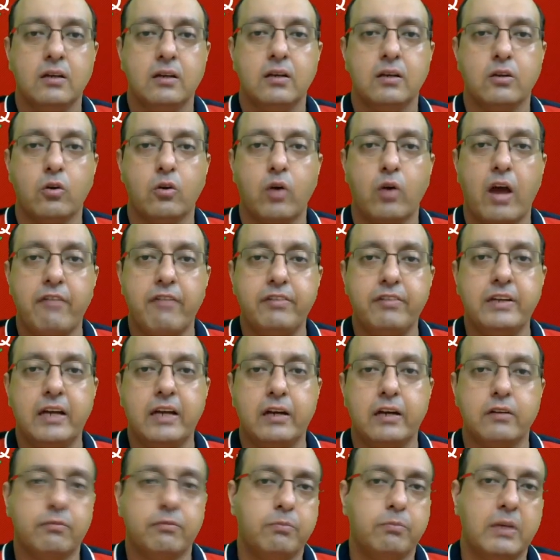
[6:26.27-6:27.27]
you know,
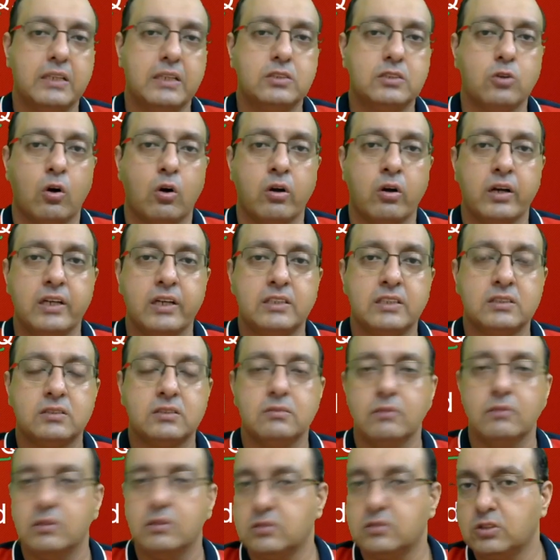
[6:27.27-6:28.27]
evident based on
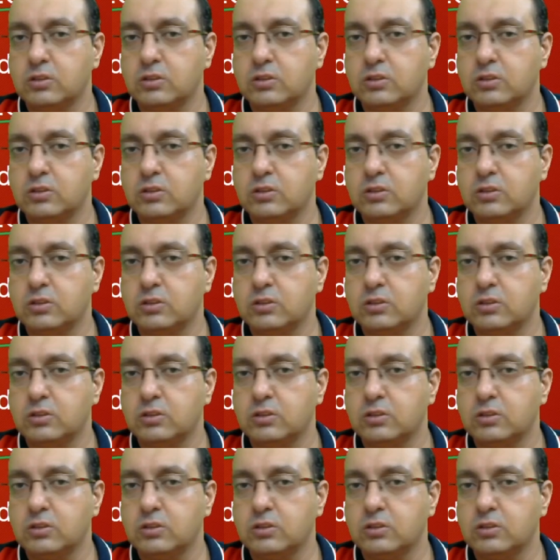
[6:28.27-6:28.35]
its